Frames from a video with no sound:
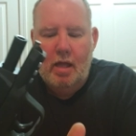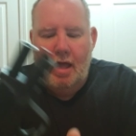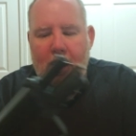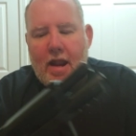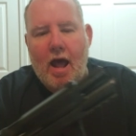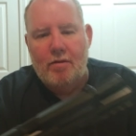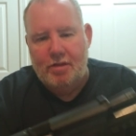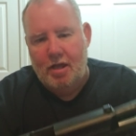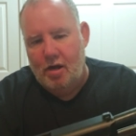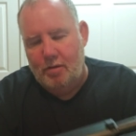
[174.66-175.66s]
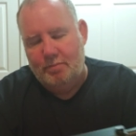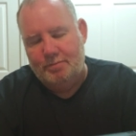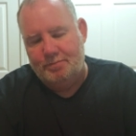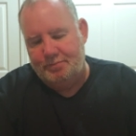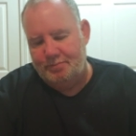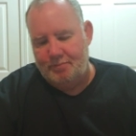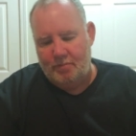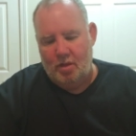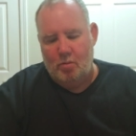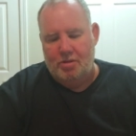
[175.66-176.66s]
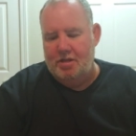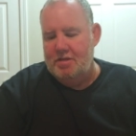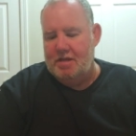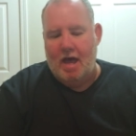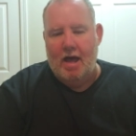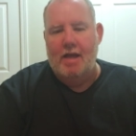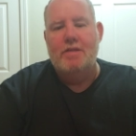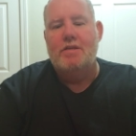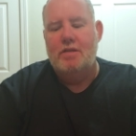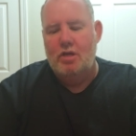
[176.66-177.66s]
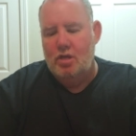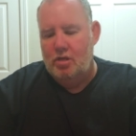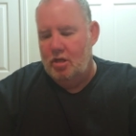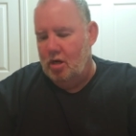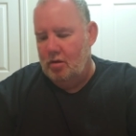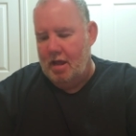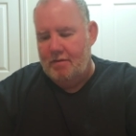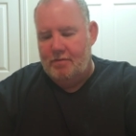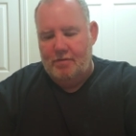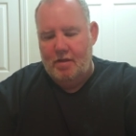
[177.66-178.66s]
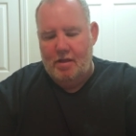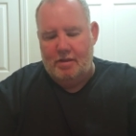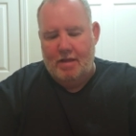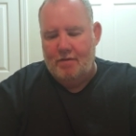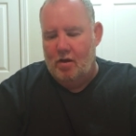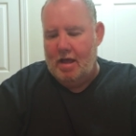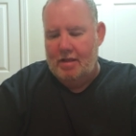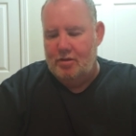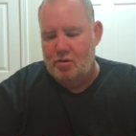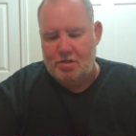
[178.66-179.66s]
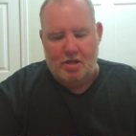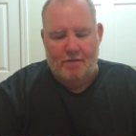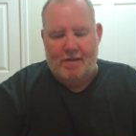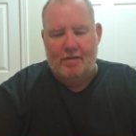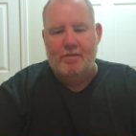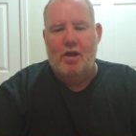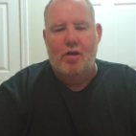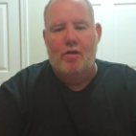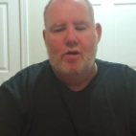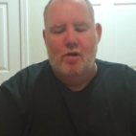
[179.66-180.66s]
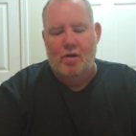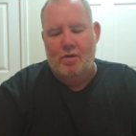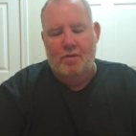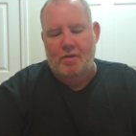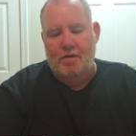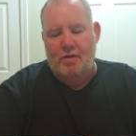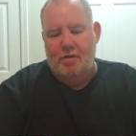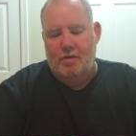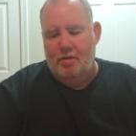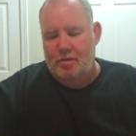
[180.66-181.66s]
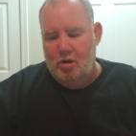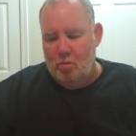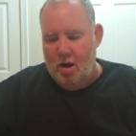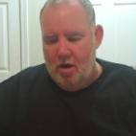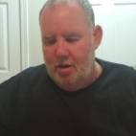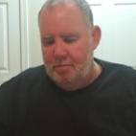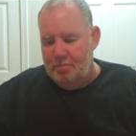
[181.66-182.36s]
get out there with these guys, they've all got their stuff out there. They're wearing